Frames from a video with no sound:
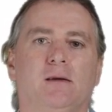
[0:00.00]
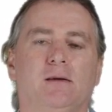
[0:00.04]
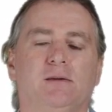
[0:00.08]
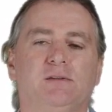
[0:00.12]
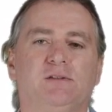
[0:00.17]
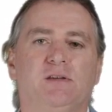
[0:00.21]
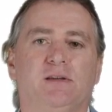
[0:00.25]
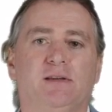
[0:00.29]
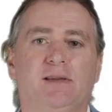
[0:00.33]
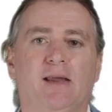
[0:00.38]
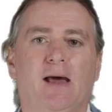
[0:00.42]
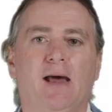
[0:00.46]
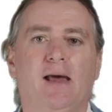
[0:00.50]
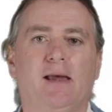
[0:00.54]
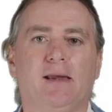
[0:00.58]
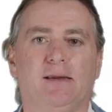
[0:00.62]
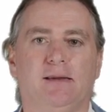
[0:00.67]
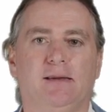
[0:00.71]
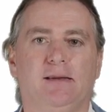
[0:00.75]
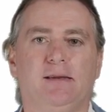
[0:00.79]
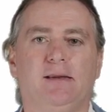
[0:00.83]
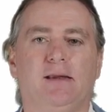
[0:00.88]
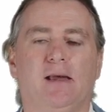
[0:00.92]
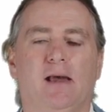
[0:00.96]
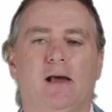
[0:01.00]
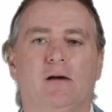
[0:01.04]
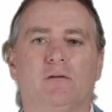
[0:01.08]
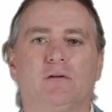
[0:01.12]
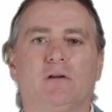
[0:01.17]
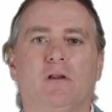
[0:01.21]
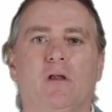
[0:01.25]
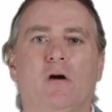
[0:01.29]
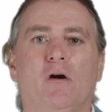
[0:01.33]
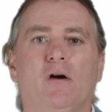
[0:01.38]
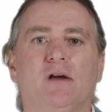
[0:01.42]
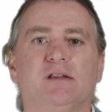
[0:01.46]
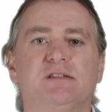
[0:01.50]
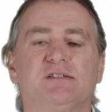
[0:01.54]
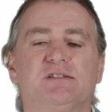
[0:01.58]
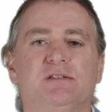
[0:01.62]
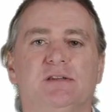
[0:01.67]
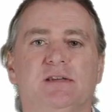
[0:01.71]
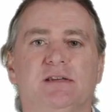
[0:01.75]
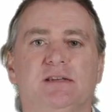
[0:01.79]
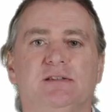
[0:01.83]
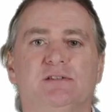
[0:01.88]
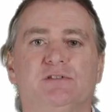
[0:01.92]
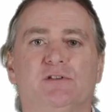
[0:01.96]
Today, our clients
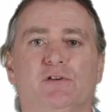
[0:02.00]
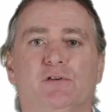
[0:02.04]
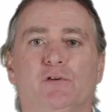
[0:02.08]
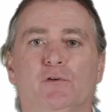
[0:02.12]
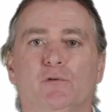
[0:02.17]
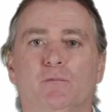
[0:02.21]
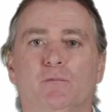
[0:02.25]
need to do